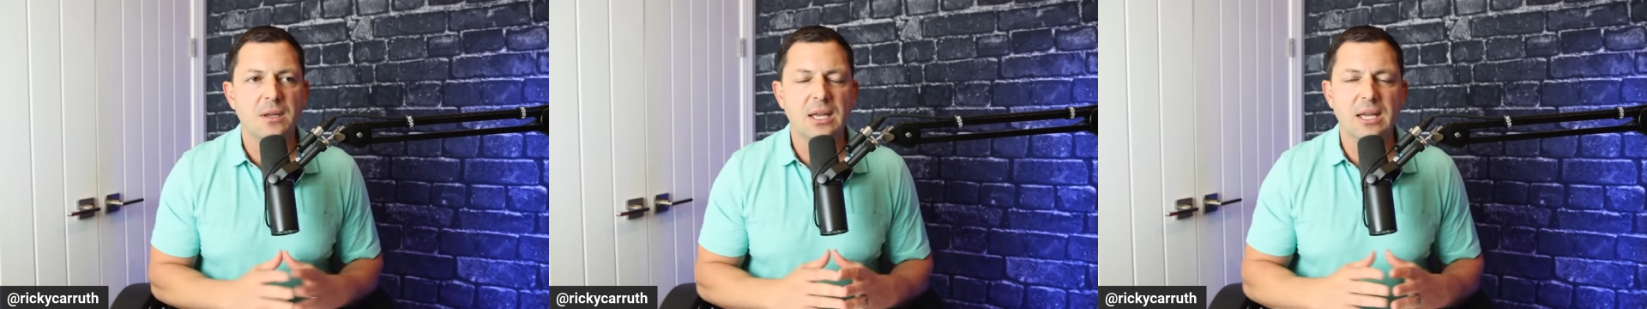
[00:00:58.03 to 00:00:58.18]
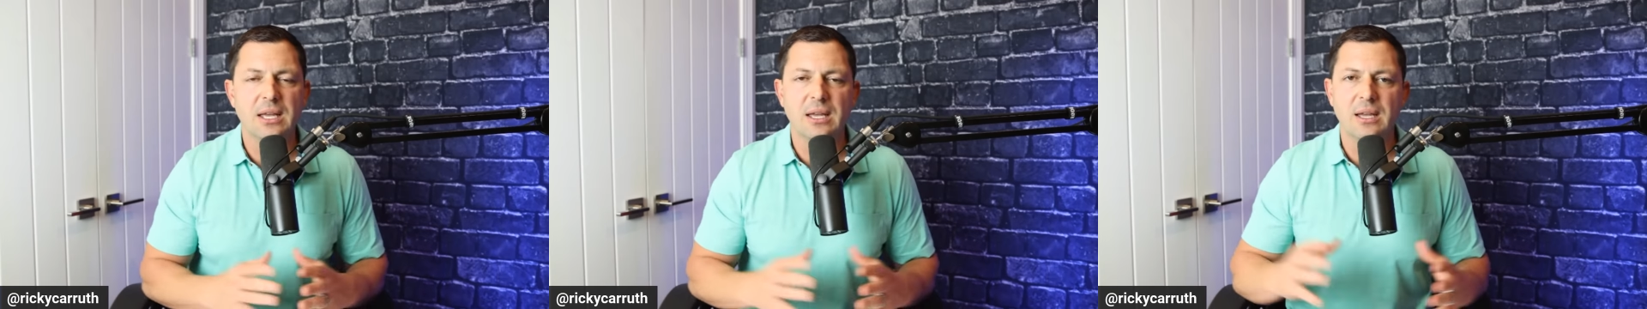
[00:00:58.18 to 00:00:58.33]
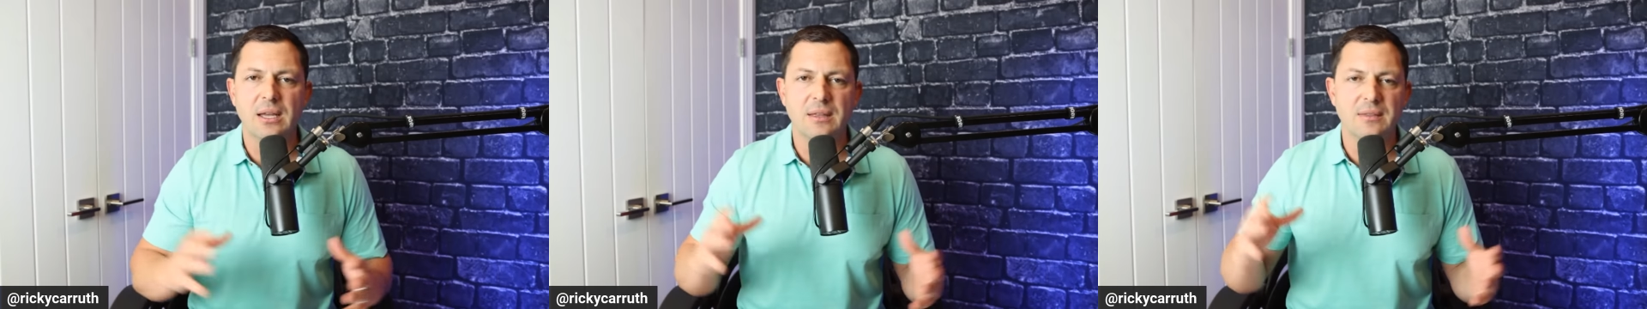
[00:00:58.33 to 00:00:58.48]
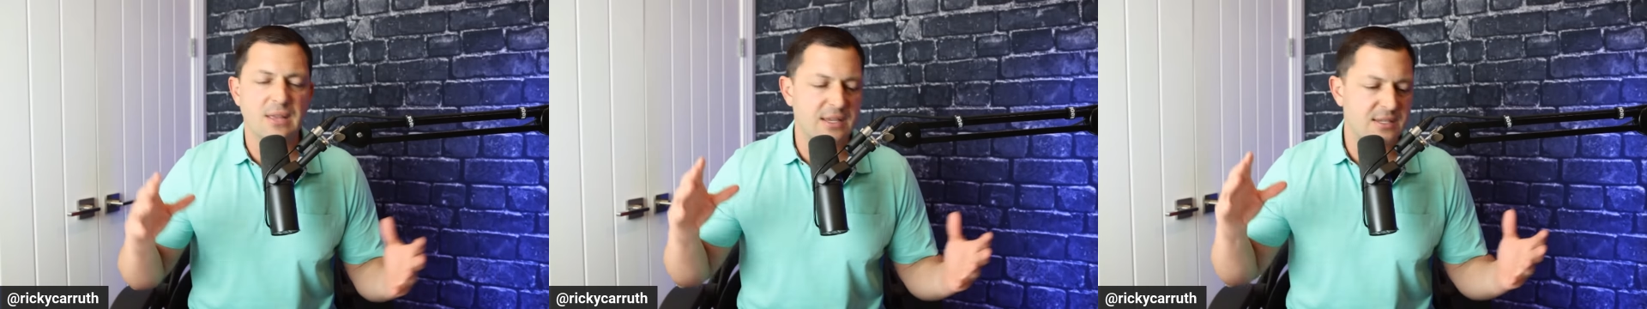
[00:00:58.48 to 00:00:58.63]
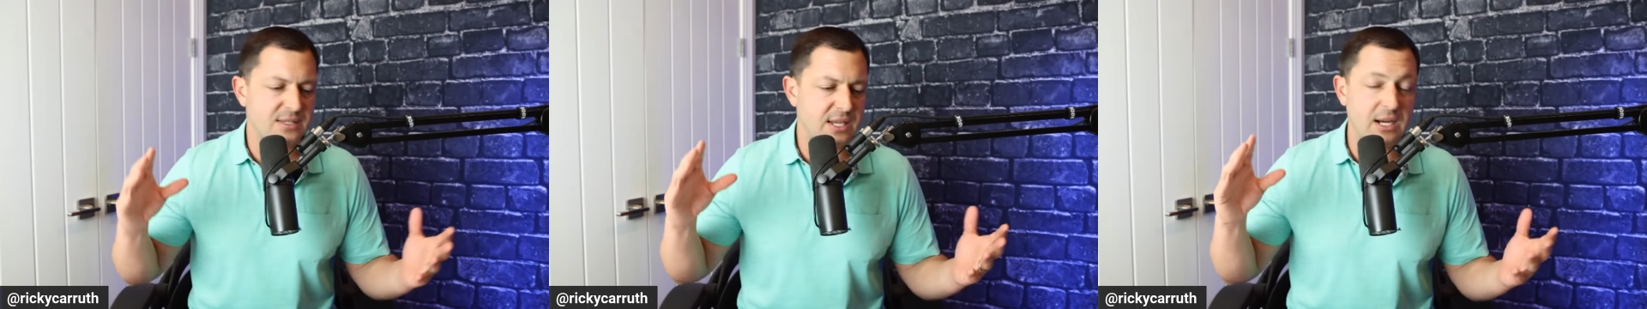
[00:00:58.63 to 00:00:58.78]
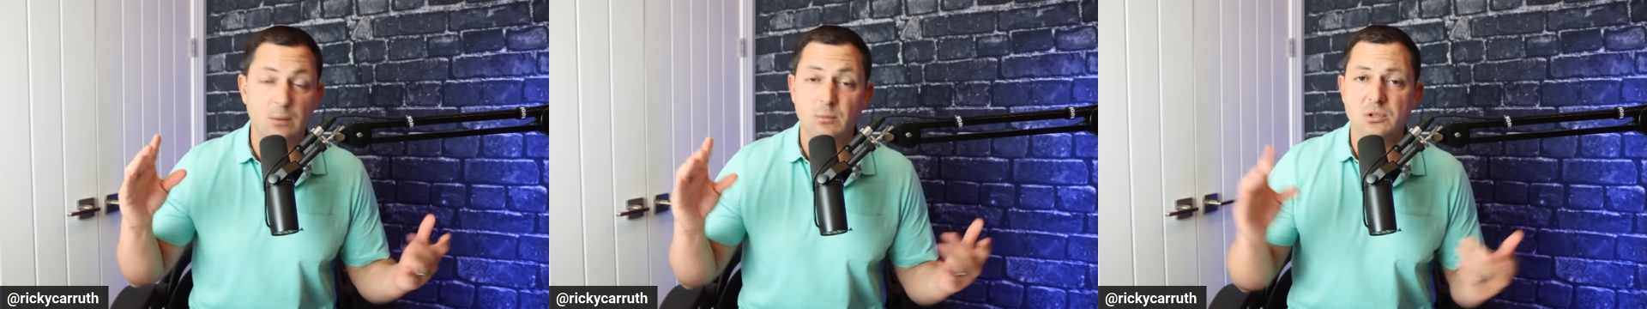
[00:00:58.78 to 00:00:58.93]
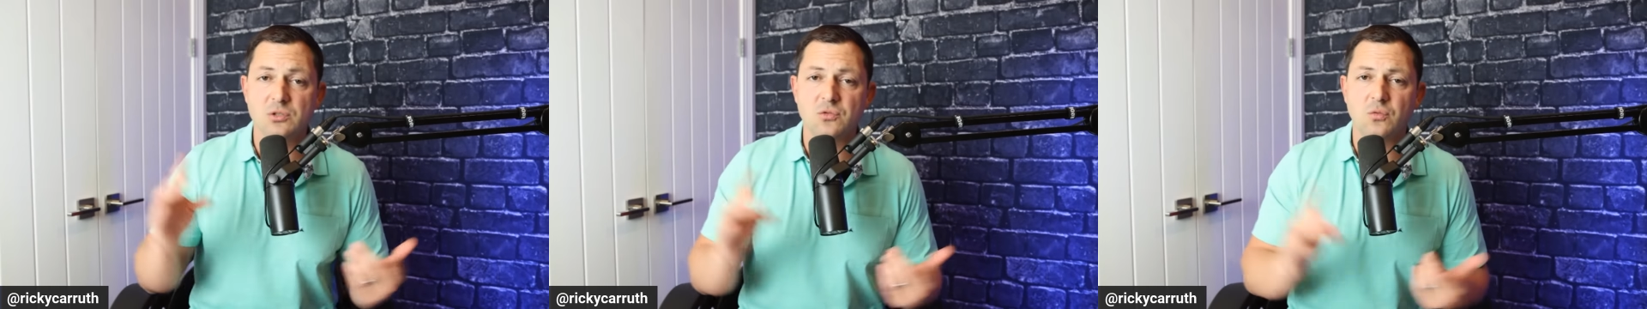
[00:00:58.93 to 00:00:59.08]
It, eh, they
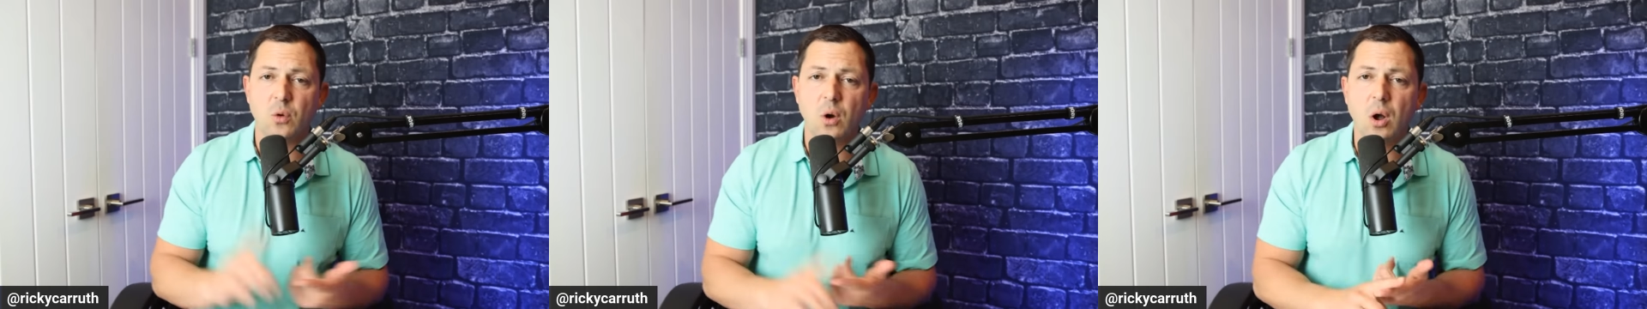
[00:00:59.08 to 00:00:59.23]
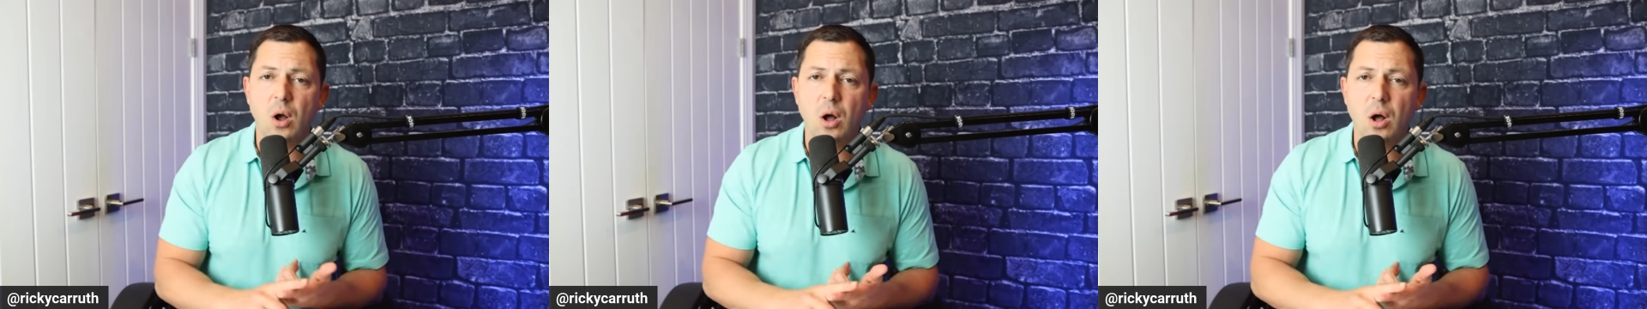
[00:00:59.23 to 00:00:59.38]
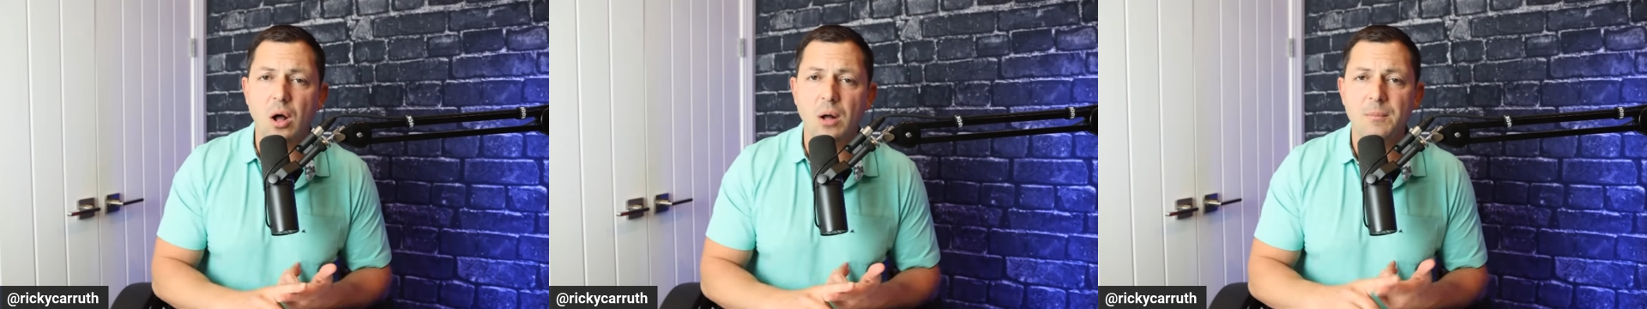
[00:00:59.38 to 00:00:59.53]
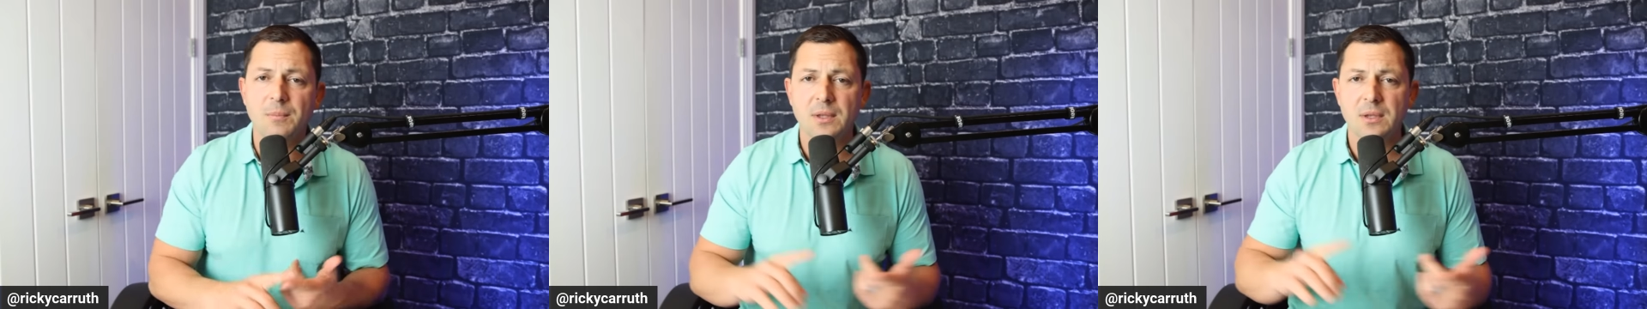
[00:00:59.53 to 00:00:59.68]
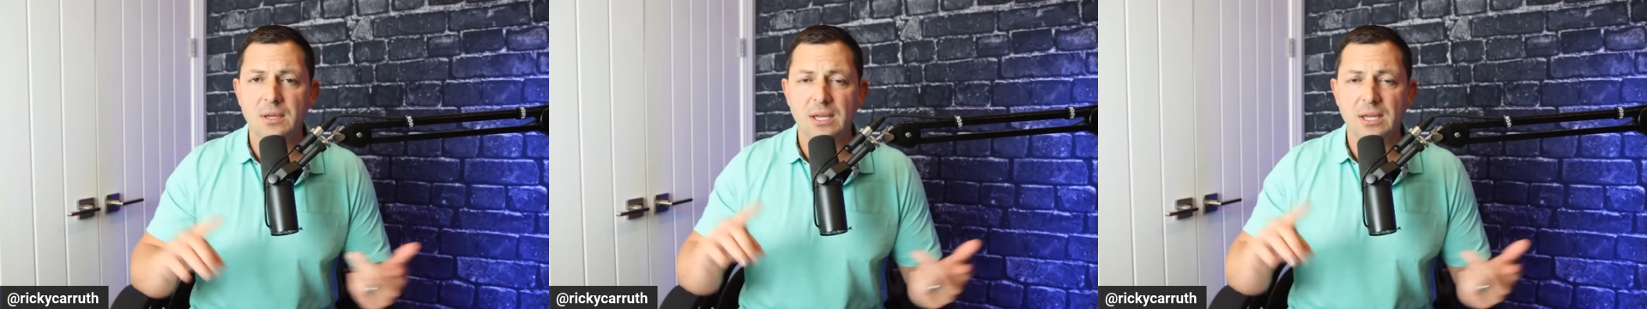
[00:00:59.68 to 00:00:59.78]
said it was raw,